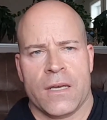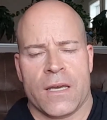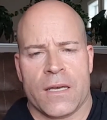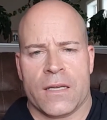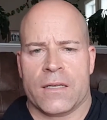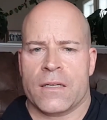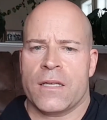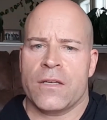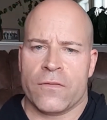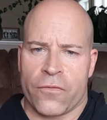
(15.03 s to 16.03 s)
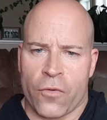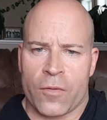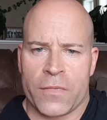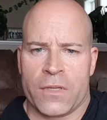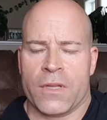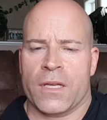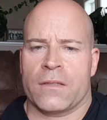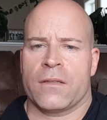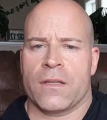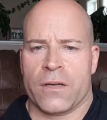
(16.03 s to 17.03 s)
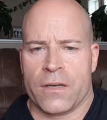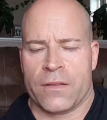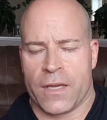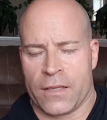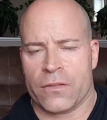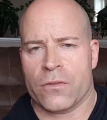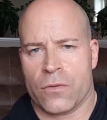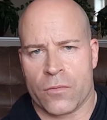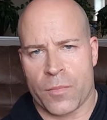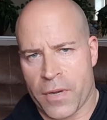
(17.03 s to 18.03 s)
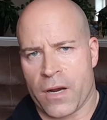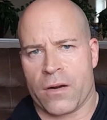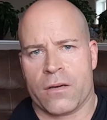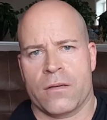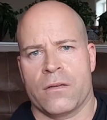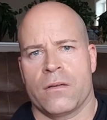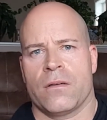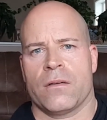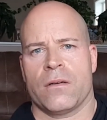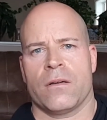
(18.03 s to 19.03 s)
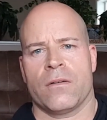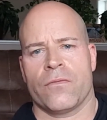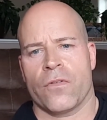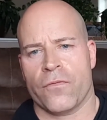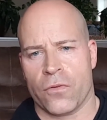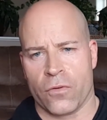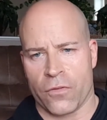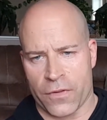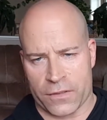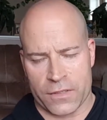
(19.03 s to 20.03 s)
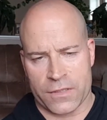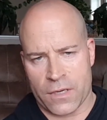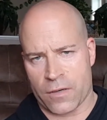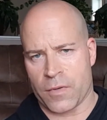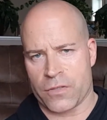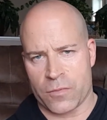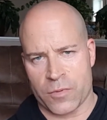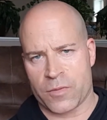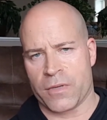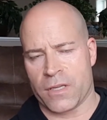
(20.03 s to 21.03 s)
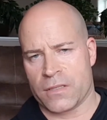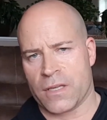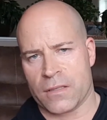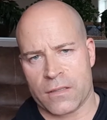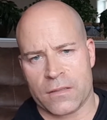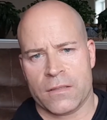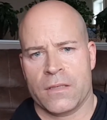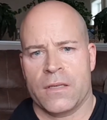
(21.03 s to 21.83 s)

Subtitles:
and he informed me that they had to do a repair of the full thickness tear to my supraspinatus tendon.